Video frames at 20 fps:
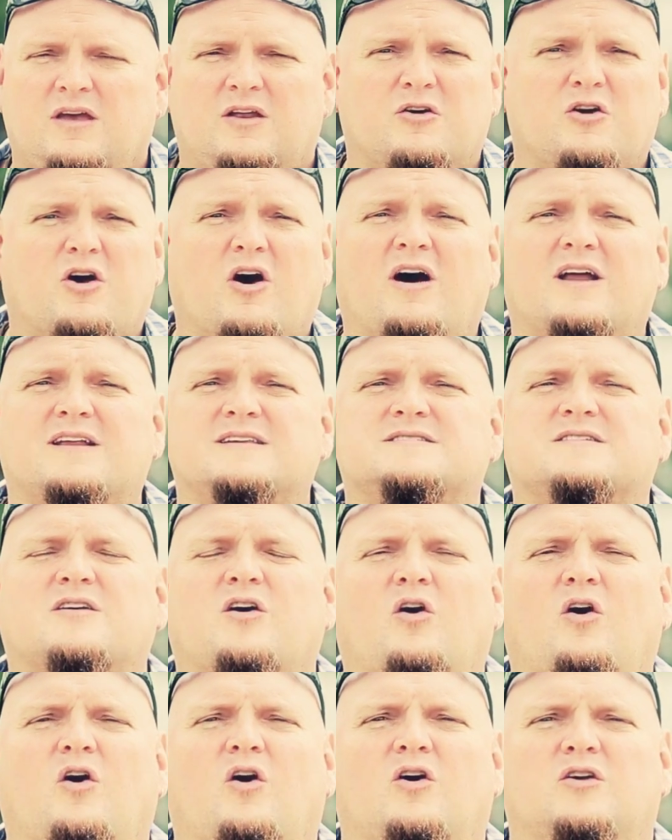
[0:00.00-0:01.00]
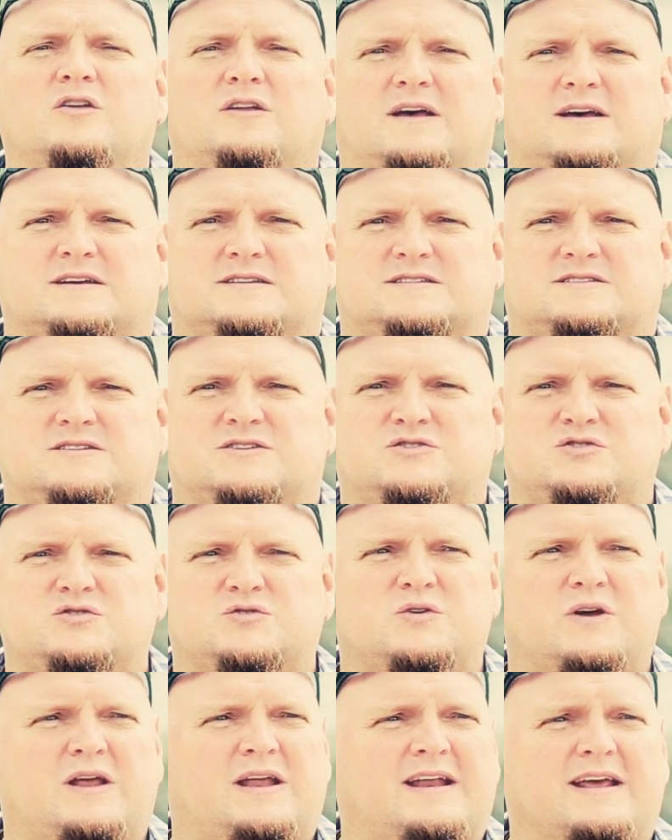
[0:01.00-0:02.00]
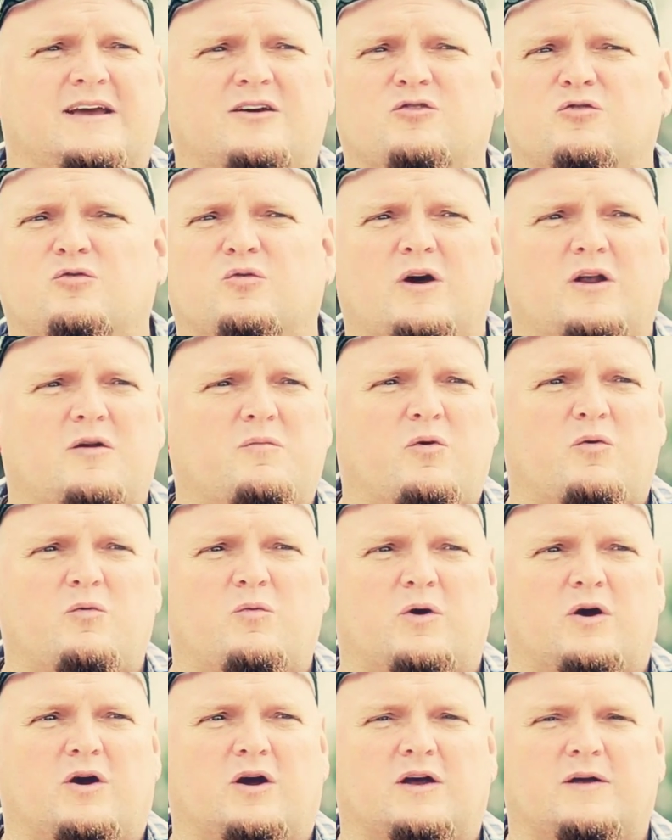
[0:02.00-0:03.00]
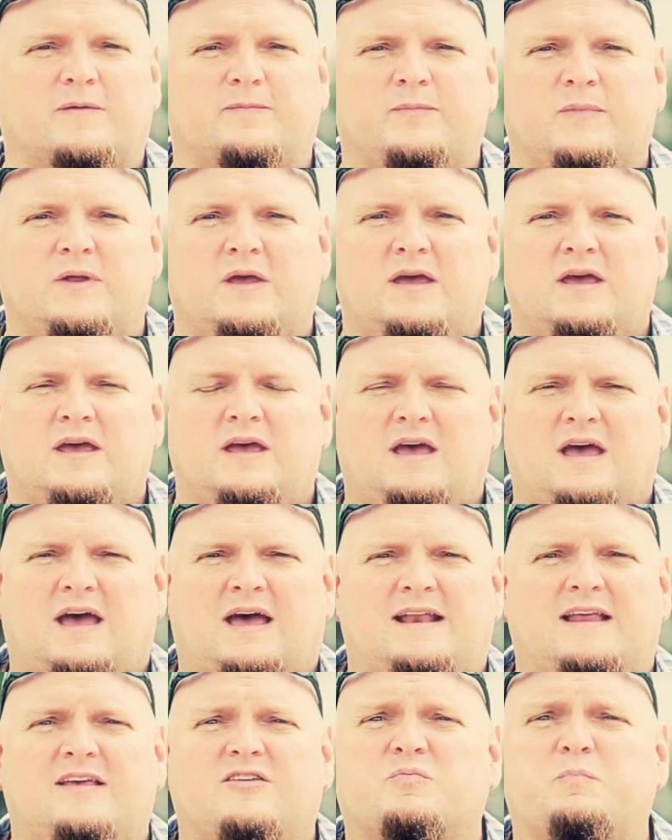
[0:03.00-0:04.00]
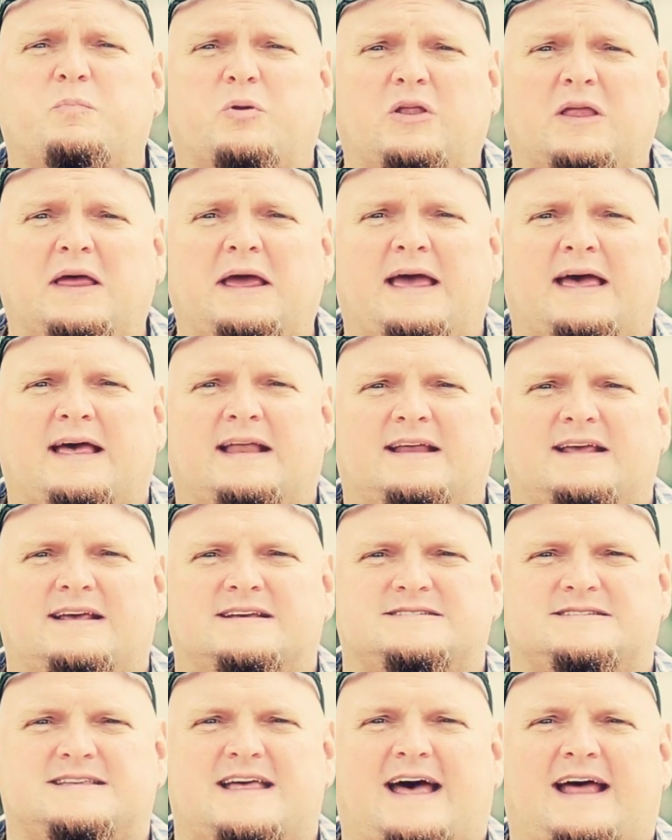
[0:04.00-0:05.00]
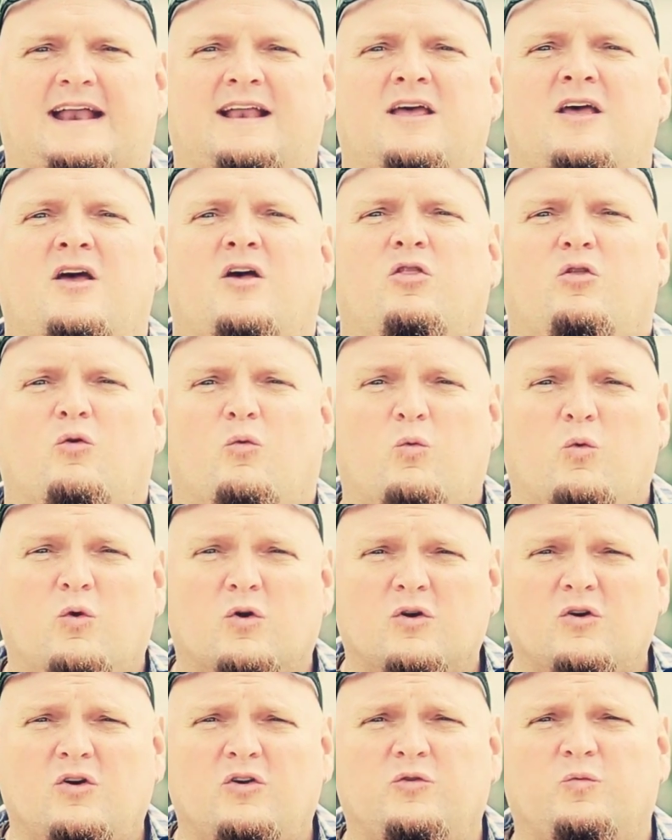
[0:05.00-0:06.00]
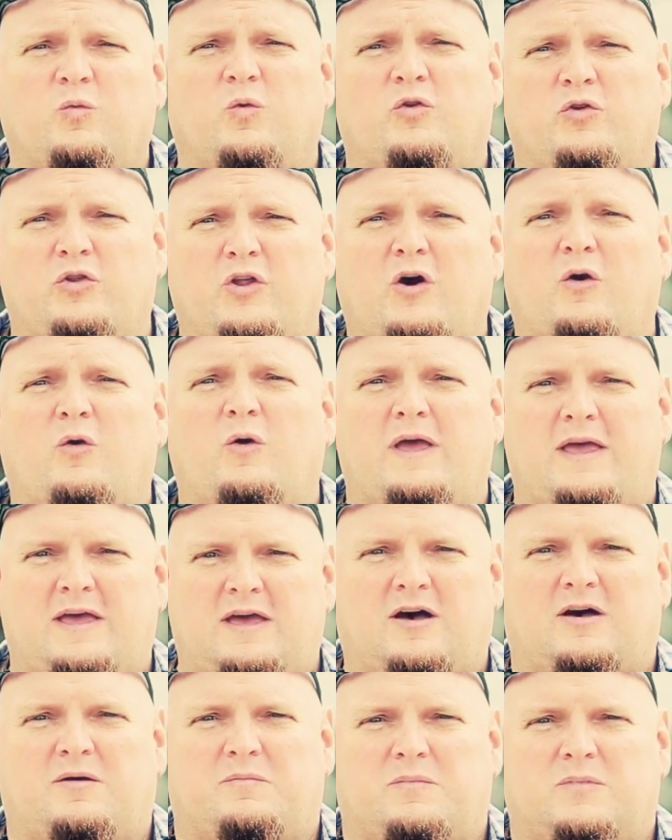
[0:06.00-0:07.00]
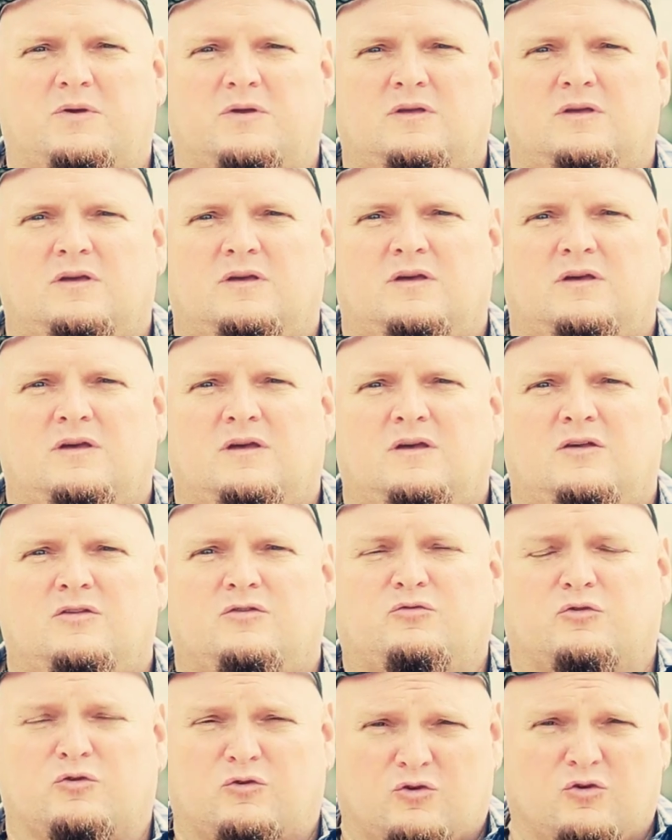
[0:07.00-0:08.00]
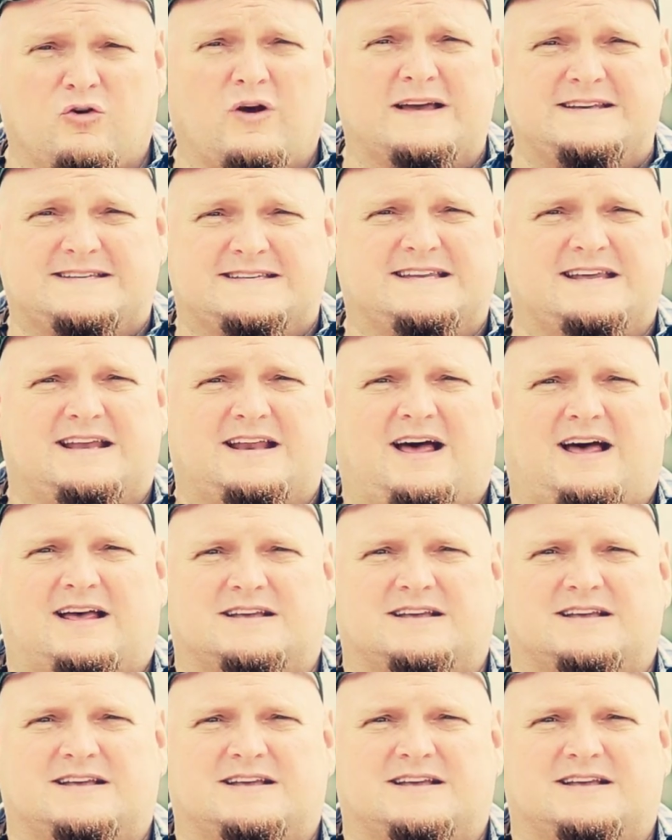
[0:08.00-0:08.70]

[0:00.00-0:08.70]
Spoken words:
You know, God has called us to do an incredible work, and His plan is that the world will know Him through Christ in